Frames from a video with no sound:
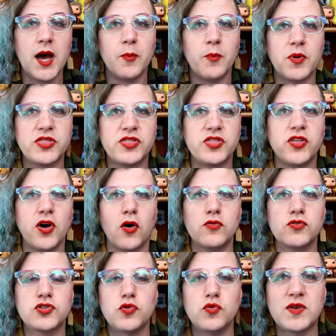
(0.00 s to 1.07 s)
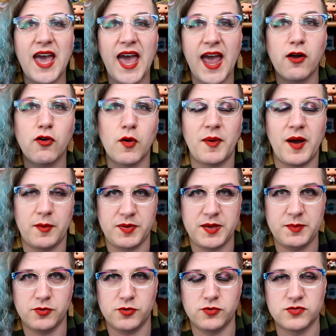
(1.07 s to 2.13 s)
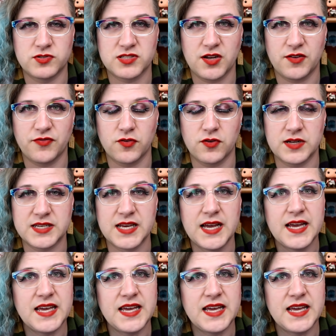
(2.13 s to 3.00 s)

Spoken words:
but those who care about people who suffer it.